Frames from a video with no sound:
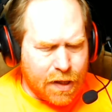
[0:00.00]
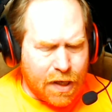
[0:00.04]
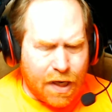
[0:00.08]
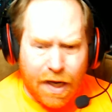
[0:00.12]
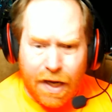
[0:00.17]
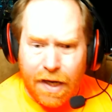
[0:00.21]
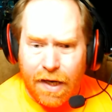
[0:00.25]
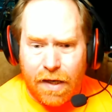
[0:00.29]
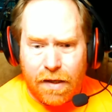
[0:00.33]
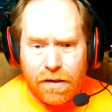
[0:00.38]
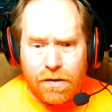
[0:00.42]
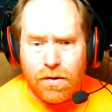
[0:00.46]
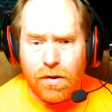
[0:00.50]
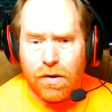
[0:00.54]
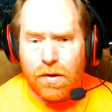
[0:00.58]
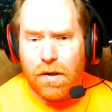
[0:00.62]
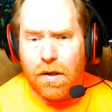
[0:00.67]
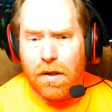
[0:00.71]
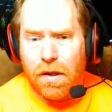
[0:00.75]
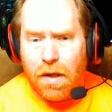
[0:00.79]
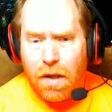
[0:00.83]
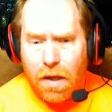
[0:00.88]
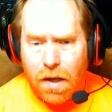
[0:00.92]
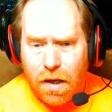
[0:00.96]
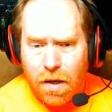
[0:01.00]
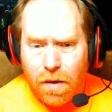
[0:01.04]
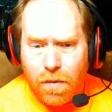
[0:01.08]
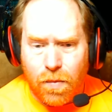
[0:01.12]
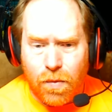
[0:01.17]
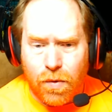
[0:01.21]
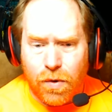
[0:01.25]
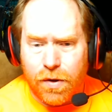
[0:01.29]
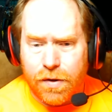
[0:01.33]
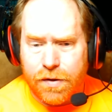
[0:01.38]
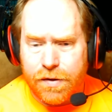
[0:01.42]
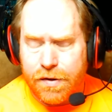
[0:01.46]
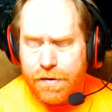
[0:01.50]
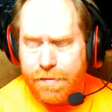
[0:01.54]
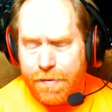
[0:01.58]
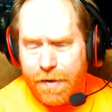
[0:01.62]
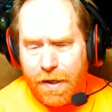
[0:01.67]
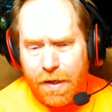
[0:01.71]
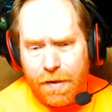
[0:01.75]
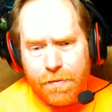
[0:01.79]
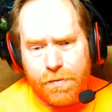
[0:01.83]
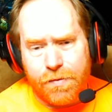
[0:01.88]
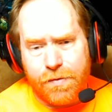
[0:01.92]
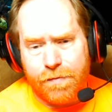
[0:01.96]
and it took a lot of work to
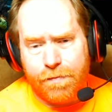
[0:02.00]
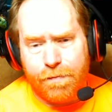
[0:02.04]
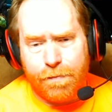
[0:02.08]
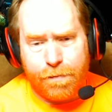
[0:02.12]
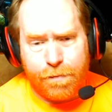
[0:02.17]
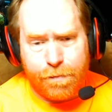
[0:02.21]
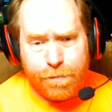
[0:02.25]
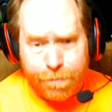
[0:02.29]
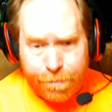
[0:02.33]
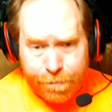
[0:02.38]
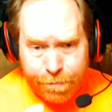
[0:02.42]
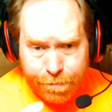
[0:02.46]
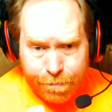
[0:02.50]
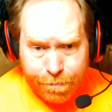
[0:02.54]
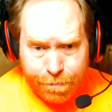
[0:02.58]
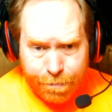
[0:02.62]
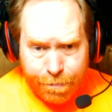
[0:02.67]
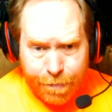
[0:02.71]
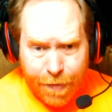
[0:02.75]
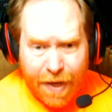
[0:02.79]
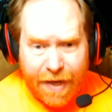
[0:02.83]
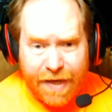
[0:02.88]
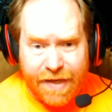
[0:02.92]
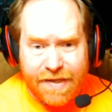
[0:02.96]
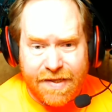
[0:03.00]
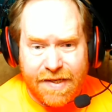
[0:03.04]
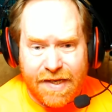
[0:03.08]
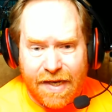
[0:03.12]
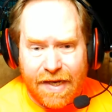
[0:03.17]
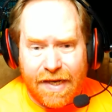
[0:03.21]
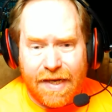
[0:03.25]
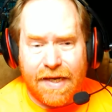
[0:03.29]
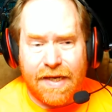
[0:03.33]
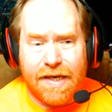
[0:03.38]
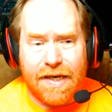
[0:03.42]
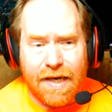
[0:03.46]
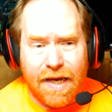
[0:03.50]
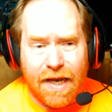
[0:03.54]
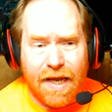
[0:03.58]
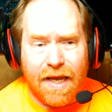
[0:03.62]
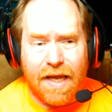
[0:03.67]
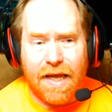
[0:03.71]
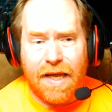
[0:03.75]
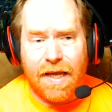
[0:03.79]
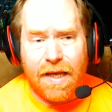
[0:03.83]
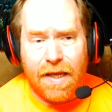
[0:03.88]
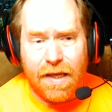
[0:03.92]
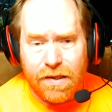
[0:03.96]
be able to maintain
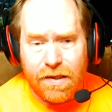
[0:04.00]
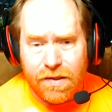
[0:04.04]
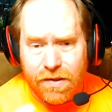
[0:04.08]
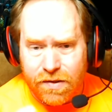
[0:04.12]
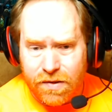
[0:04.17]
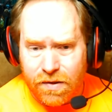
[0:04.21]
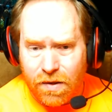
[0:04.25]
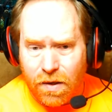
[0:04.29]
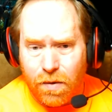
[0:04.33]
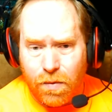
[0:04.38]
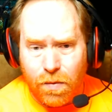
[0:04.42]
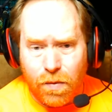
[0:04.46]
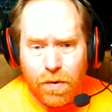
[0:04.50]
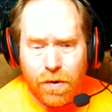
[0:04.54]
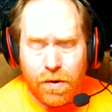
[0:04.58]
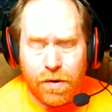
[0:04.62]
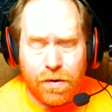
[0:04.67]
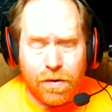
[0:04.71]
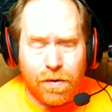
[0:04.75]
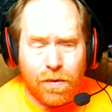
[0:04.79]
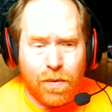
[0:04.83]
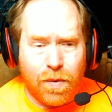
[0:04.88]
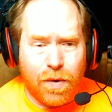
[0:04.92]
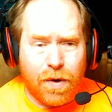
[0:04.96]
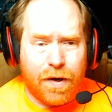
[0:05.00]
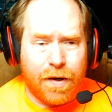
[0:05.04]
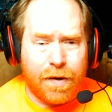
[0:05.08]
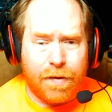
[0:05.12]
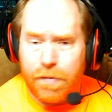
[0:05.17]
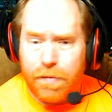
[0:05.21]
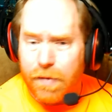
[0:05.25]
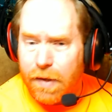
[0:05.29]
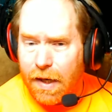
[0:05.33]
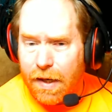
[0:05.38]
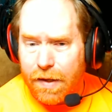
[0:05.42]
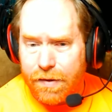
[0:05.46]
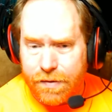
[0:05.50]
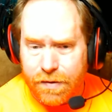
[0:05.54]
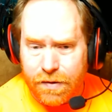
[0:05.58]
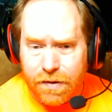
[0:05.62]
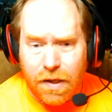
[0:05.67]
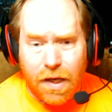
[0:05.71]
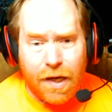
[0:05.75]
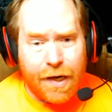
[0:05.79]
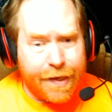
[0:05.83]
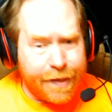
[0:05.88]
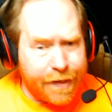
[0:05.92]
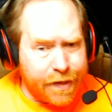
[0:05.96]
a saltwater aquarium. Now it's a
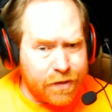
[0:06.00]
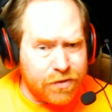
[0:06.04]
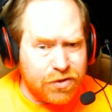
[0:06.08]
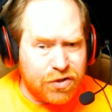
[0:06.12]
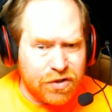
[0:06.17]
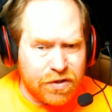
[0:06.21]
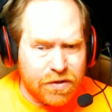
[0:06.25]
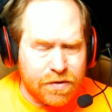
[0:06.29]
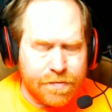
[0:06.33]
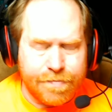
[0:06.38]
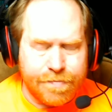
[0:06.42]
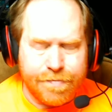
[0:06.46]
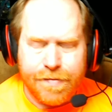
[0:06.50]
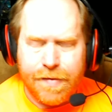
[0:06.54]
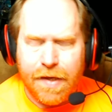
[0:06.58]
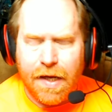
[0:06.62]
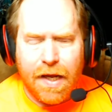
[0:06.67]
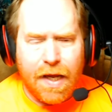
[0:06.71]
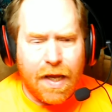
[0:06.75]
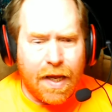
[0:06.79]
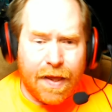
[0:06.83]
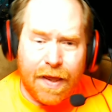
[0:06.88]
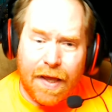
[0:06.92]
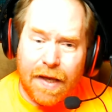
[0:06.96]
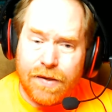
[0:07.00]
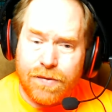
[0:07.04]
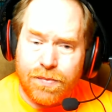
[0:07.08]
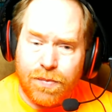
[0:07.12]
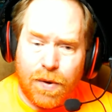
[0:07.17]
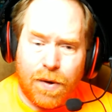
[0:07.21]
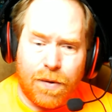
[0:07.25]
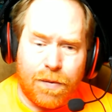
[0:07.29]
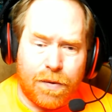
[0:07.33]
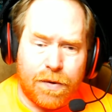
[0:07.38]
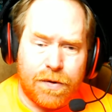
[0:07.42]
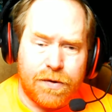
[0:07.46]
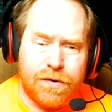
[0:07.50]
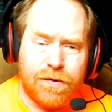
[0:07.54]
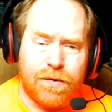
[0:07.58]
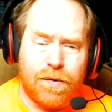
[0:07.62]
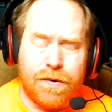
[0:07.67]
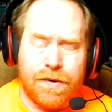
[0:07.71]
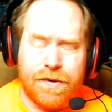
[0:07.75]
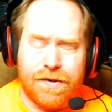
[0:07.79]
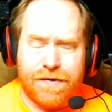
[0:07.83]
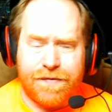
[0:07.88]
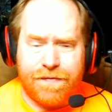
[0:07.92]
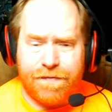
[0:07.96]
lot easier, and that's what I want to do
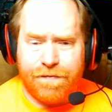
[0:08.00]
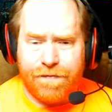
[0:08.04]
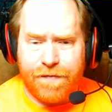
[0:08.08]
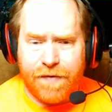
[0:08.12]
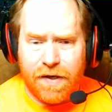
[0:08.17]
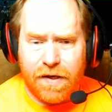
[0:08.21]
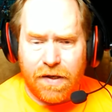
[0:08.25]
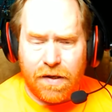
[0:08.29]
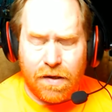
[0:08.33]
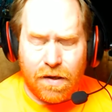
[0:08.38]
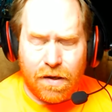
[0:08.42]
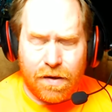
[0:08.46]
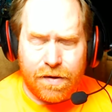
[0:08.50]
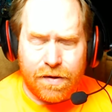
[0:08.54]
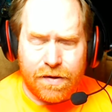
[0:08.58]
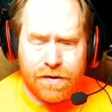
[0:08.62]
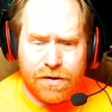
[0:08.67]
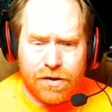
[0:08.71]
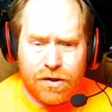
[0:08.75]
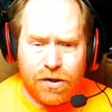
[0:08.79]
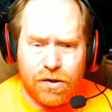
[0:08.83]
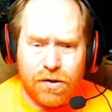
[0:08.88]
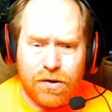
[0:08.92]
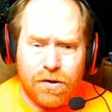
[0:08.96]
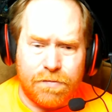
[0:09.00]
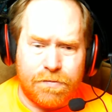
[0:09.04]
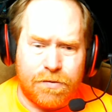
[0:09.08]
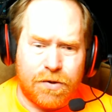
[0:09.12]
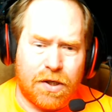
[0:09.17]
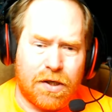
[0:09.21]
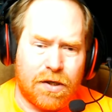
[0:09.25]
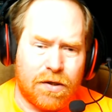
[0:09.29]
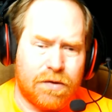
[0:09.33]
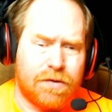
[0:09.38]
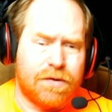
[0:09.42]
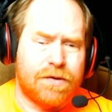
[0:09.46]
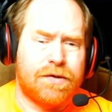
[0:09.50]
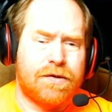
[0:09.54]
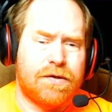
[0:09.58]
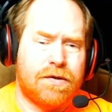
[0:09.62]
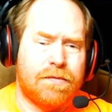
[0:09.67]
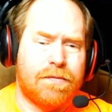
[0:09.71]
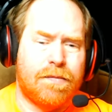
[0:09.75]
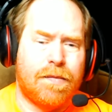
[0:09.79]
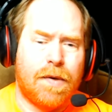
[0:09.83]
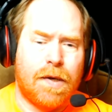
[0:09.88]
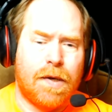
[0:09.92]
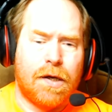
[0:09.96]
on this video, on this YouTube channel, is
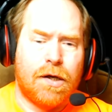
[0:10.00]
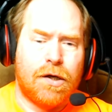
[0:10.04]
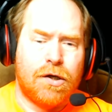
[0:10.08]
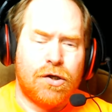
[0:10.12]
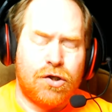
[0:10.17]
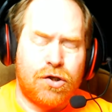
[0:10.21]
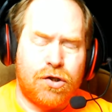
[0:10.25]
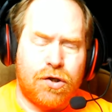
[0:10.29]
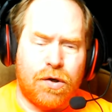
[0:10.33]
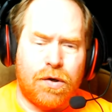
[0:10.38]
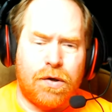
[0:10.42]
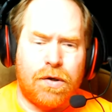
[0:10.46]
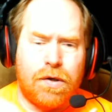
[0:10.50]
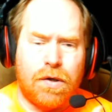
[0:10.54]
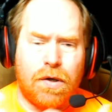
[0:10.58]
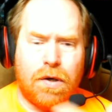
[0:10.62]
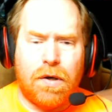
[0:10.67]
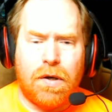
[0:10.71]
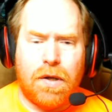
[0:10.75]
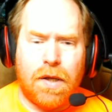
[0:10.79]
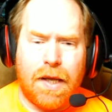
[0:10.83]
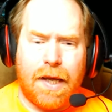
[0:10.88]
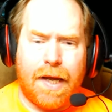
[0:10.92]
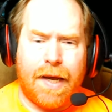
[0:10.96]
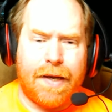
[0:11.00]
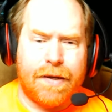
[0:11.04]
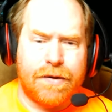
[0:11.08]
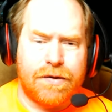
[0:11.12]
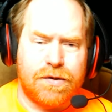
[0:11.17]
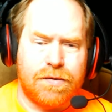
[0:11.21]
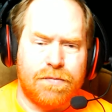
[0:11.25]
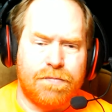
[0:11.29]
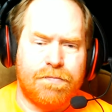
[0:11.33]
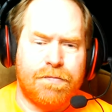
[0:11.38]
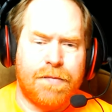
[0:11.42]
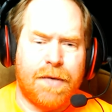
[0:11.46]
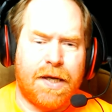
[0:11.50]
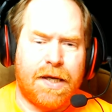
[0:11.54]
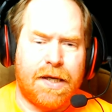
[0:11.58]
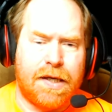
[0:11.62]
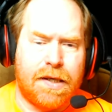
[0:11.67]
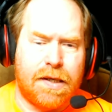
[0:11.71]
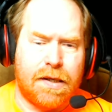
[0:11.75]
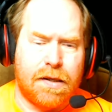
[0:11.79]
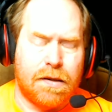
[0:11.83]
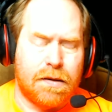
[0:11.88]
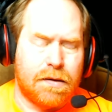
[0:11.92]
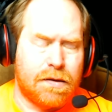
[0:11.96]
show you all how to
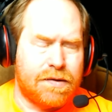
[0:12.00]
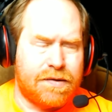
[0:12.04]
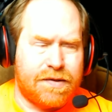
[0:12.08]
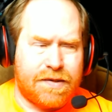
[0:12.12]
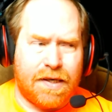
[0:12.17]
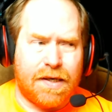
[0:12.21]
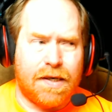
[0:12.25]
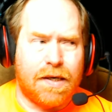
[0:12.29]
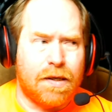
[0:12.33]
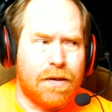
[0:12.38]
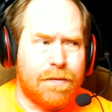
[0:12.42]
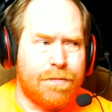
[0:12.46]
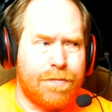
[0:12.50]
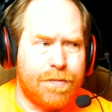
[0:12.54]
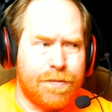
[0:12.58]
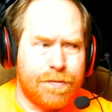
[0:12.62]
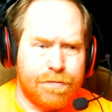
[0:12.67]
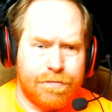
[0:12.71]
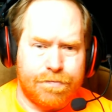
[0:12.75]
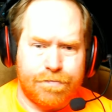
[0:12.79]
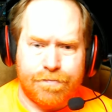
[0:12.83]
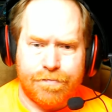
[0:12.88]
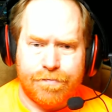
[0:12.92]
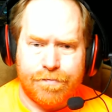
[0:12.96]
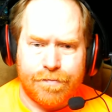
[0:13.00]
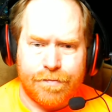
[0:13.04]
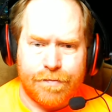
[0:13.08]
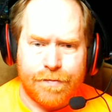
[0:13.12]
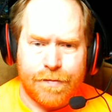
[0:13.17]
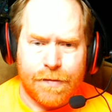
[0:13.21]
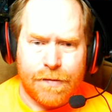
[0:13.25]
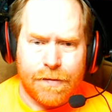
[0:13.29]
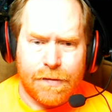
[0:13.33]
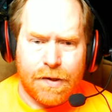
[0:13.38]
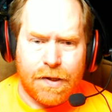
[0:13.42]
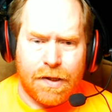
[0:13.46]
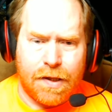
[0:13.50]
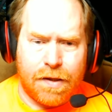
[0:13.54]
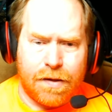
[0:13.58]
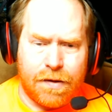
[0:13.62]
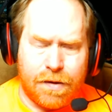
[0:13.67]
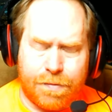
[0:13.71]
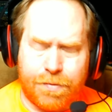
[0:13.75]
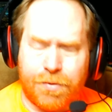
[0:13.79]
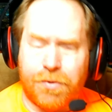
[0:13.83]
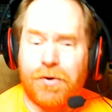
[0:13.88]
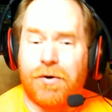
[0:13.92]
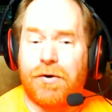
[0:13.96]
set up
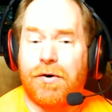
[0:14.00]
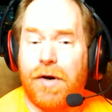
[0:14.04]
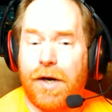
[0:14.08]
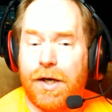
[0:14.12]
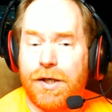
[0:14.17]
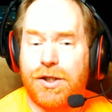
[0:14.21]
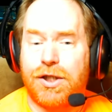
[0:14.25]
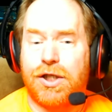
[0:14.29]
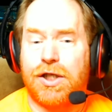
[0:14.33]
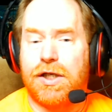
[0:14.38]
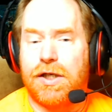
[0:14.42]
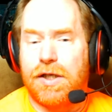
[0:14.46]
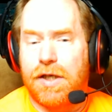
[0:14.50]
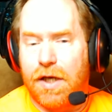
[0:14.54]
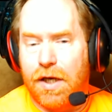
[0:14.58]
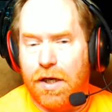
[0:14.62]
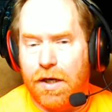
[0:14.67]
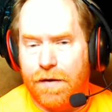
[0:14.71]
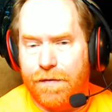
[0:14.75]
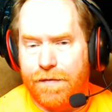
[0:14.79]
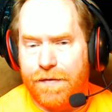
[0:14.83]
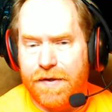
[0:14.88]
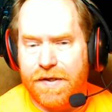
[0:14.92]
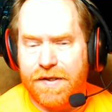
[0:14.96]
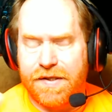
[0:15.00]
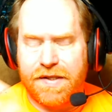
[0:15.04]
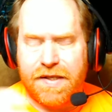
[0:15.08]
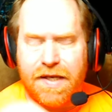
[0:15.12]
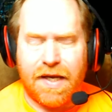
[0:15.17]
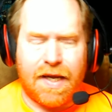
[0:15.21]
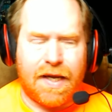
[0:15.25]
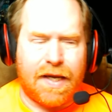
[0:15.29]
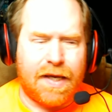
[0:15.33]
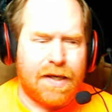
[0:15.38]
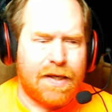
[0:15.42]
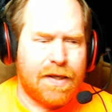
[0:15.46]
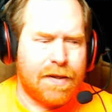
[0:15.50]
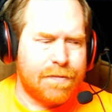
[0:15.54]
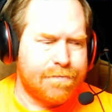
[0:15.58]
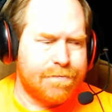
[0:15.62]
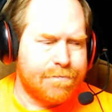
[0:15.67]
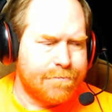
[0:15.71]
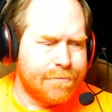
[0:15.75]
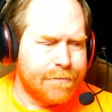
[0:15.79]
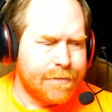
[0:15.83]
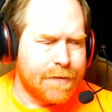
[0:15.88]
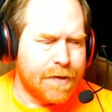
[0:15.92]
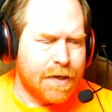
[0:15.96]
the progression of this tank
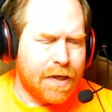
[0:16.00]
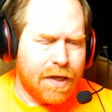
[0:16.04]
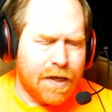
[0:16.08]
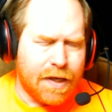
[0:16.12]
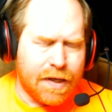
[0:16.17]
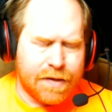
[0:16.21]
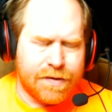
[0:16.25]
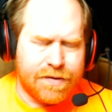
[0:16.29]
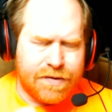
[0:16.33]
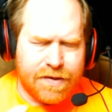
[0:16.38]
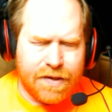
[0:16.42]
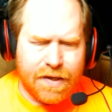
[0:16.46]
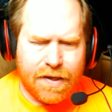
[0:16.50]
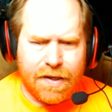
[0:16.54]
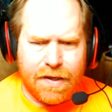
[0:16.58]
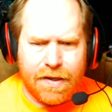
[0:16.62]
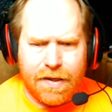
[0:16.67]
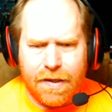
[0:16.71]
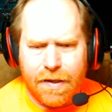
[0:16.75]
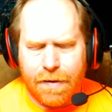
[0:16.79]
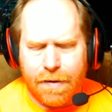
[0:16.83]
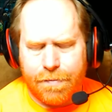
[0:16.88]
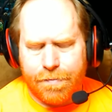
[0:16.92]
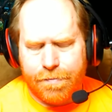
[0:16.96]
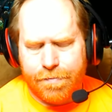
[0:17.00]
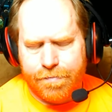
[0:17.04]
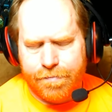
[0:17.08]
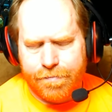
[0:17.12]
and set it up